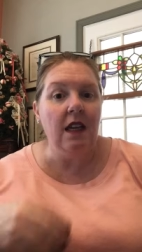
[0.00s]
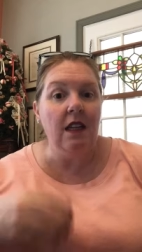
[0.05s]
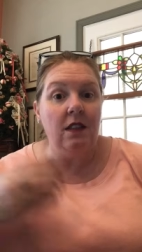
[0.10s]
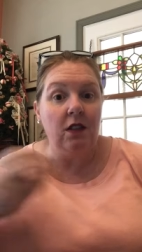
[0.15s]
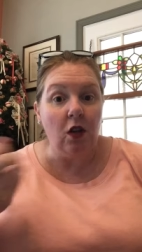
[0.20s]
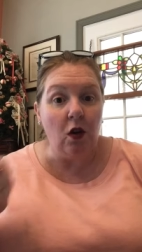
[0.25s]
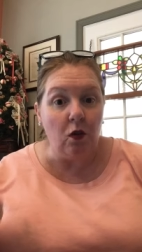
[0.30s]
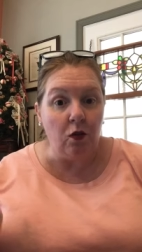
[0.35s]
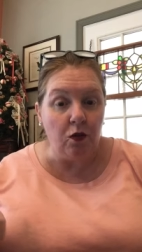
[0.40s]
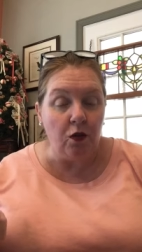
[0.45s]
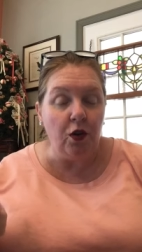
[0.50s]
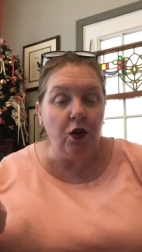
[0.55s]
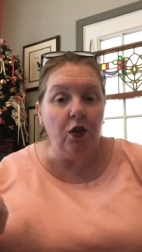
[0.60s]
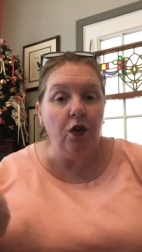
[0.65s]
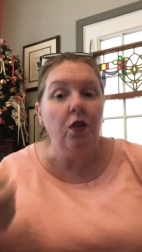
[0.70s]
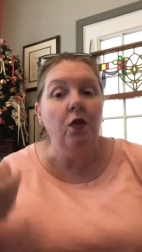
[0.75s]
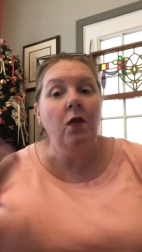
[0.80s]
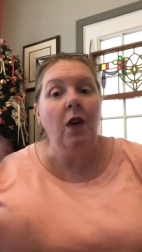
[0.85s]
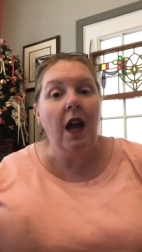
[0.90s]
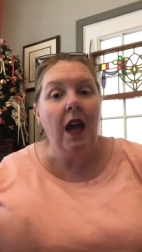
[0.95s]
It's a
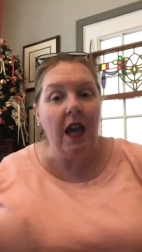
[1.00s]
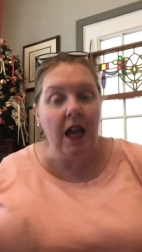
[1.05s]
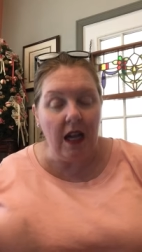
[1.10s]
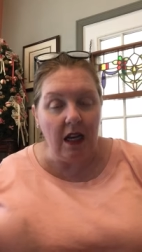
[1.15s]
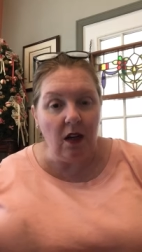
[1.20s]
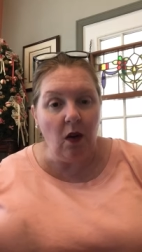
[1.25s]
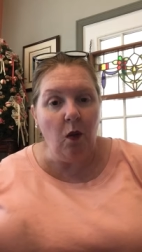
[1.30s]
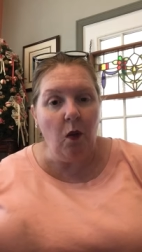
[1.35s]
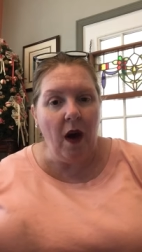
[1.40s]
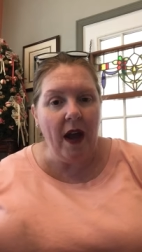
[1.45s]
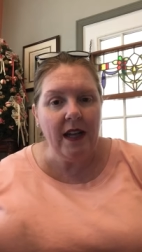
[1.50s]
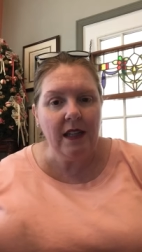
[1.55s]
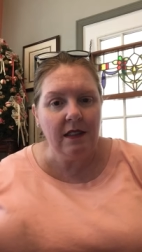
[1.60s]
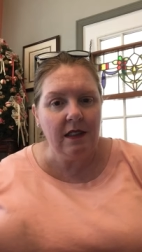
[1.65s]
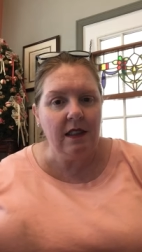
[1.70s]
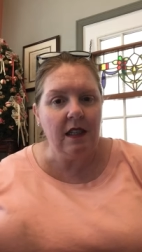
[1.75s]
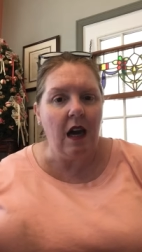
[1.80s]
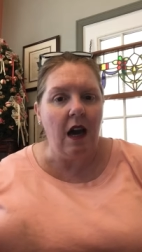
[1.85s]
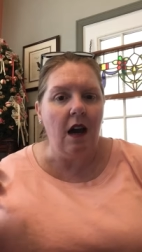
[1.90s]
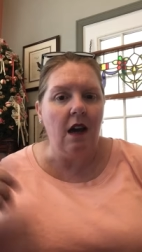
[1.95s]
roux and a white
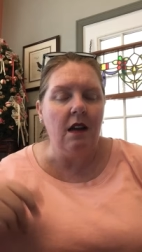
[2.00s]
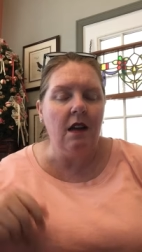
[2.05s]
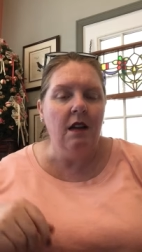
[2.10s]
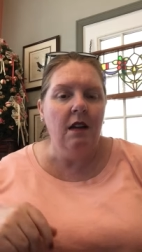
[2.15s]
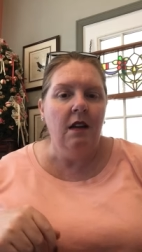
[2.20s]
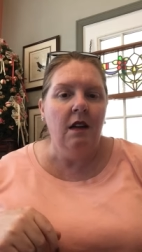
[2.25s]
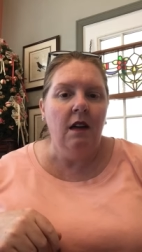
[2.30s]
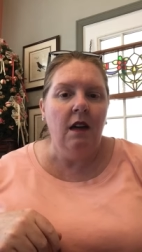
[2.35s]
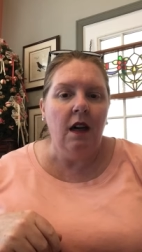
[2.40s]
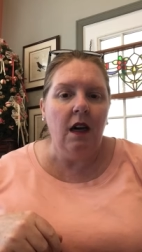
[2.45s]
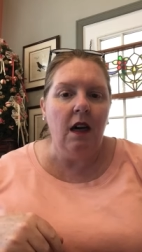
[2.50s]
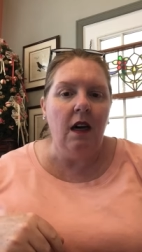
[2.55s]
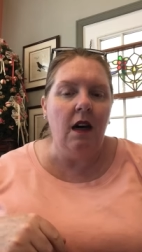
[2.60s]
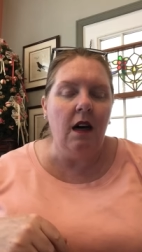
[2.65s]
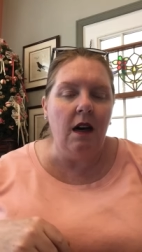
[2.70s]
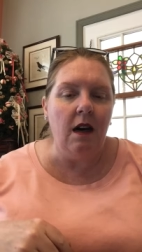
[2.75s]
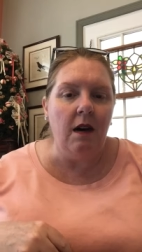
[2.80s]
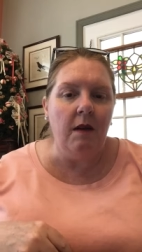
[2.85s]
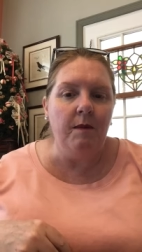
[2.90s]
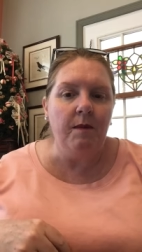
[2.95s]
stock.
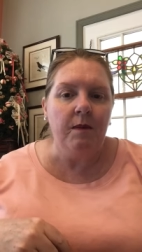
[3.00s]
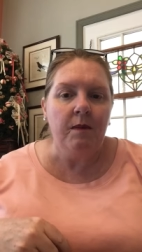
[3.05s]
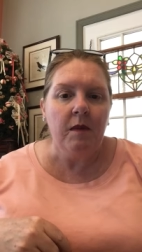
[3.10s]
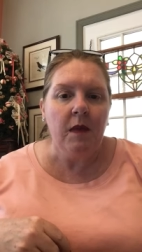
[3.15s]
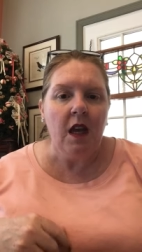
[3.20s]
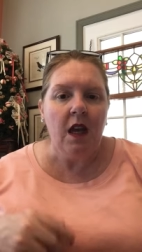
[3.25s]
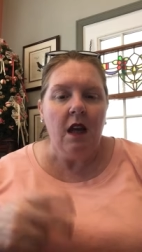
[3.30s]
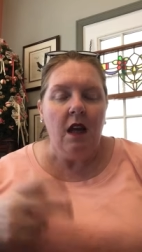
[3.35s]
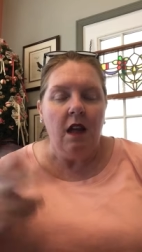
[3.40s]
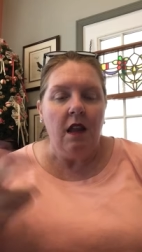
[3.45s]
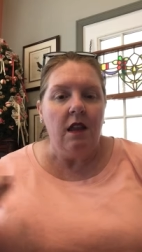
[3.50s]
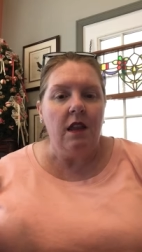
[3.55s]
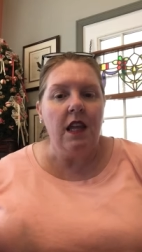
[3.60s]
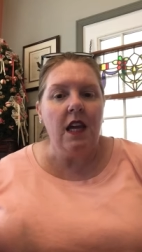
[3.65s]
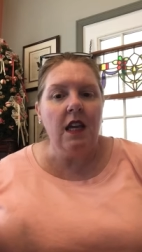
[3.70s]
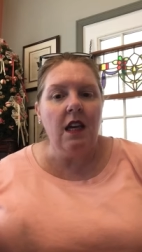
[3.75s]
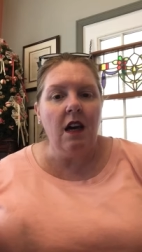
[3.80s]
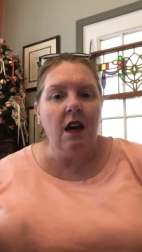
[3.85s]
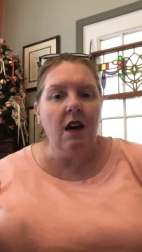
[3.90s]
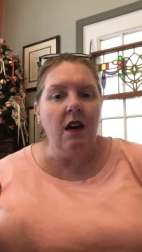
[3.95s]

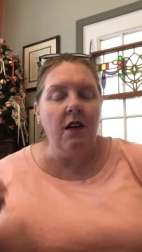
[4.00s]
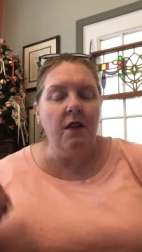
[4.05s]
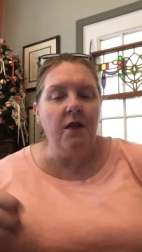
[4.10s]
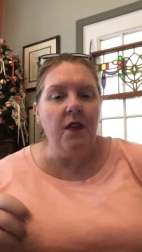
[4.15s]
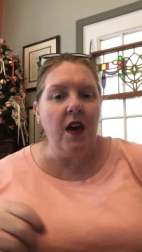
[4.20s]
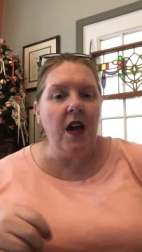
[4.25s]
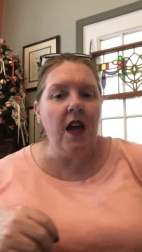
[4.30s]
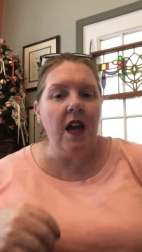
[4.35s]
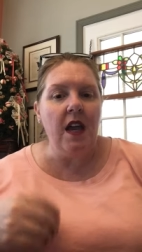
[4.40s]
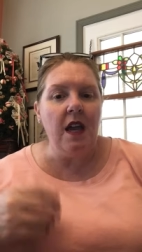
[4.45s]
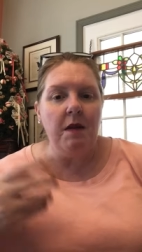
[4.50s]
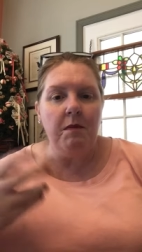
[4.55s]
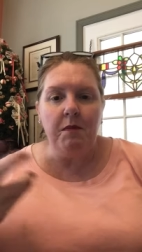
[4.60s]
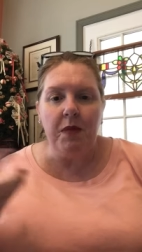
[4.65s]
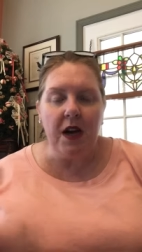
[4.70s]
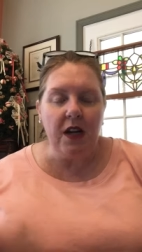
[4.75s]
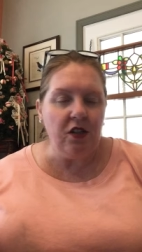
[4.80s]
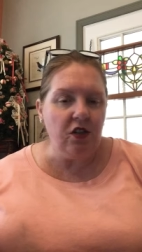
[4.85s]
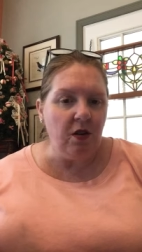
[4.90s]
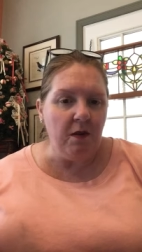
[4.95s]
Think of a
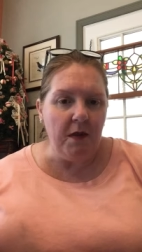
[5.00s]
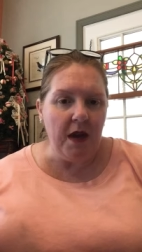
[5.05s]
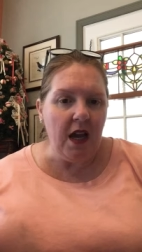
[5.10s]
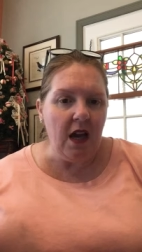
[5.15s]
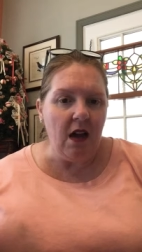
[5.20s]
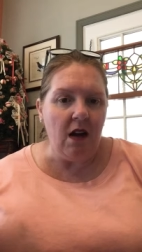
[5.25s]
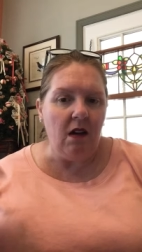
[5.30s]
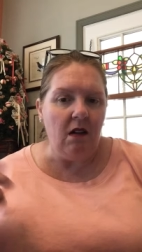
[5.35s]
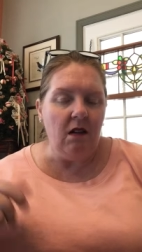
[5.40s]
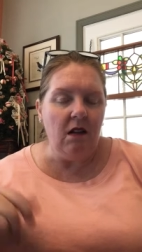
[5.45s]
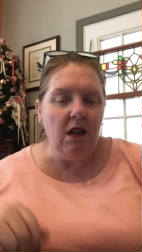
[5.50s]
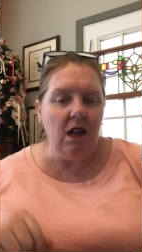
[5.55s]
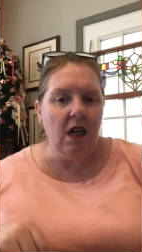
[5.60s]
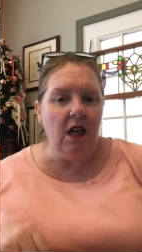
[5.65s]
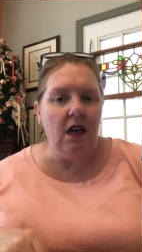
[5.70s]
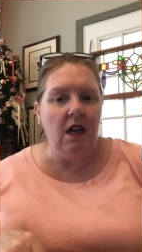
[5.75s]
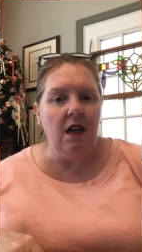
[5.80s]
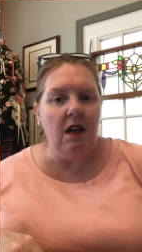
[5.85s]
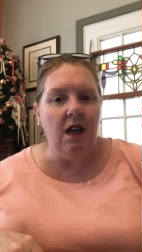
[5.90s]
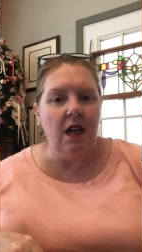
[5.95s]
bechamel.
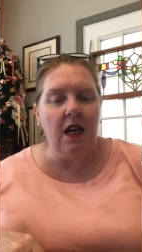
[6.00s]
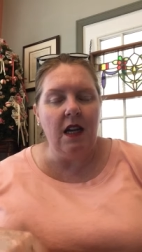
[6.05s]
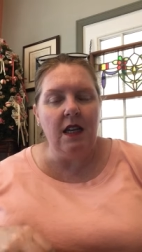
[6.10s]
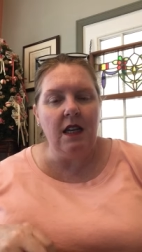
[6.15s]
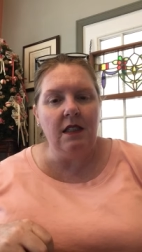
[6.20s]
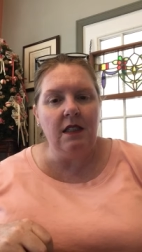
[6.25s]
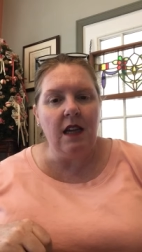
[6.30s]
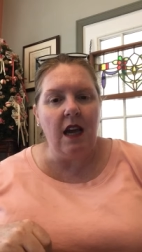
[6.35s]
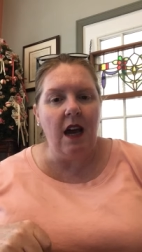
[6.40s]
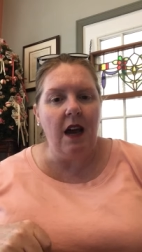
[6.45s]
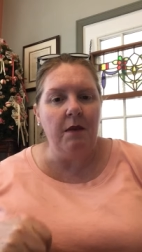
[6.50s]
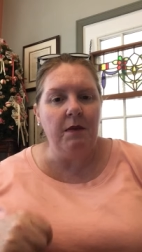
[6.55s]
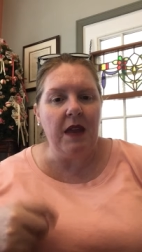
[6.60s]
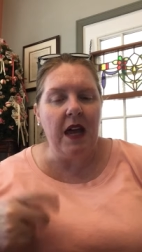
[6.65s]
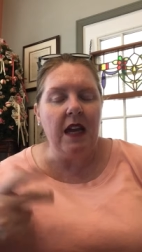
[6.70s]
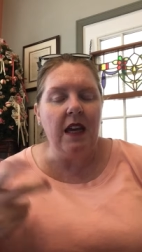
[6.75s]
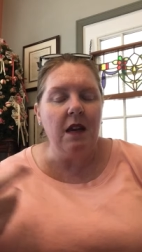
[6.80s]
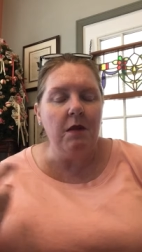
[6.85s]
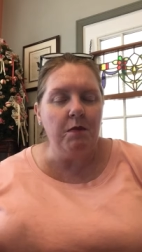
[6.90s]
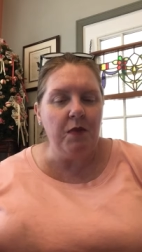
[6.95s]
Anytime
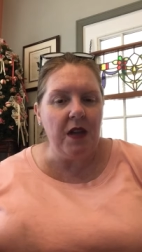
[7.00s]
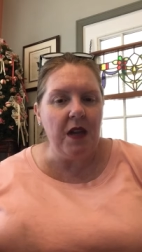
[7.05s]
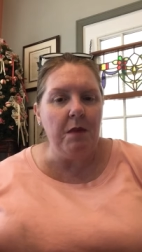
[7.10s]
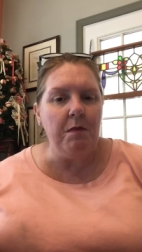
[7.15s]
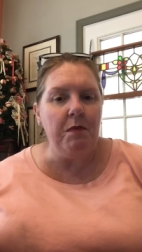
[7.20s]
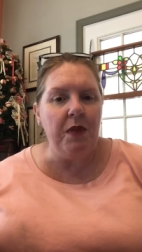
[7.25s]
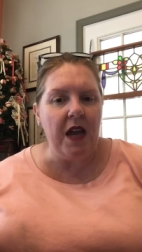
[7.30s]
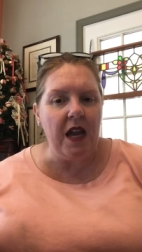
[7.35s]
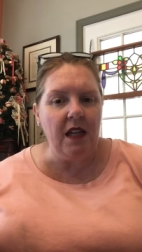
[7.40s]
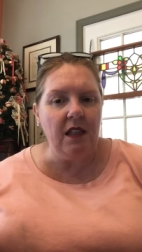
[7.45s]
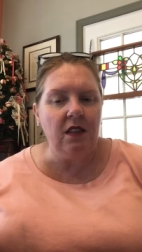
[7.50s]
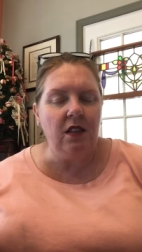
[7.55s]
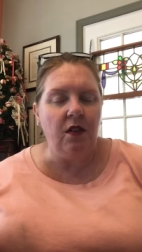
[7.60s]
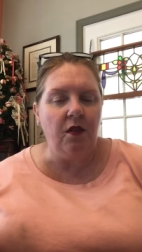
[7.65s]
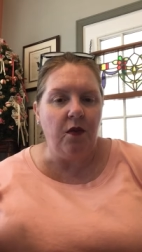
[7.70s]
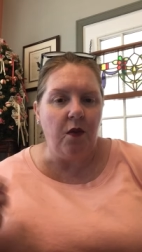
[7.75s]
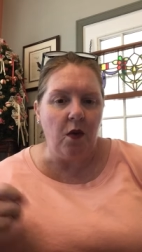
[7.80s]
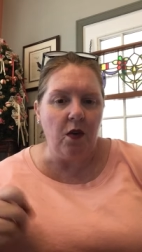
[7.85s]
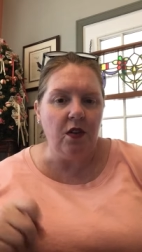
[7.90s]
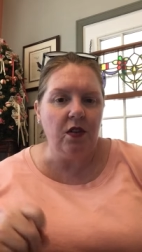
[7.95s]
that could be a base
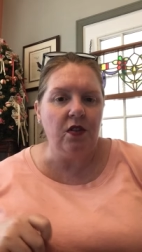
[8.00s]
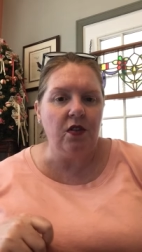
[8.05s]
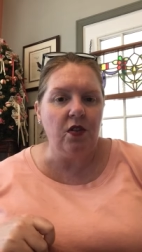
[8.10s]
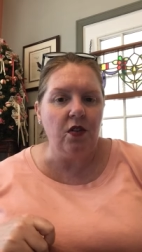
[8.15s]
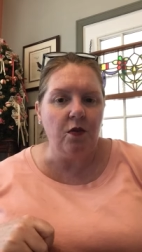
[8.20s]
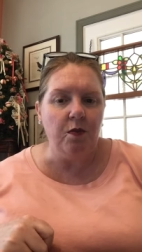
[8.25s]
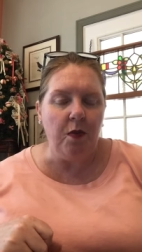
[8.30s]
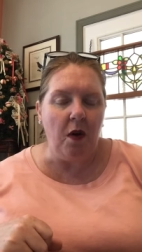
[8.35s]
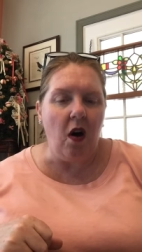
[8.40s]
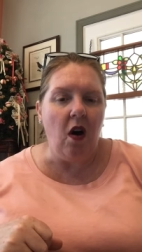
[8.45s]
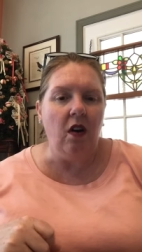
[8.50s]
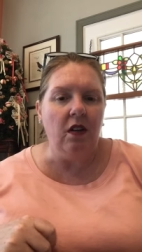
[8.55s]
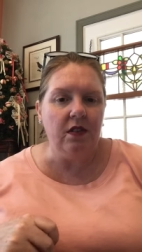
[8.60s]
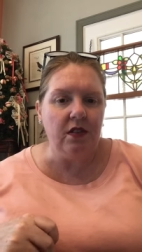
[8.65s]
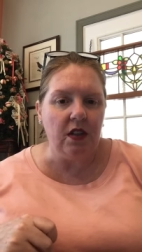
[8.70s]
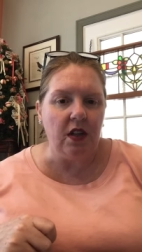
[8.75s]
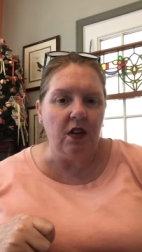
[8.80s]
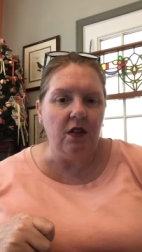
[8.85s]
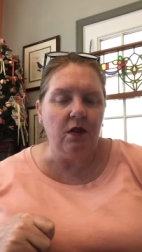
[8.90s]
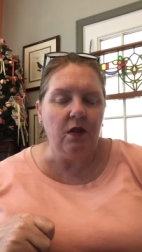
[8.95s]
for a soup
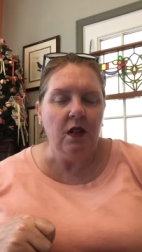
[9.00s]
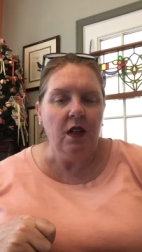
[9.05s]
also.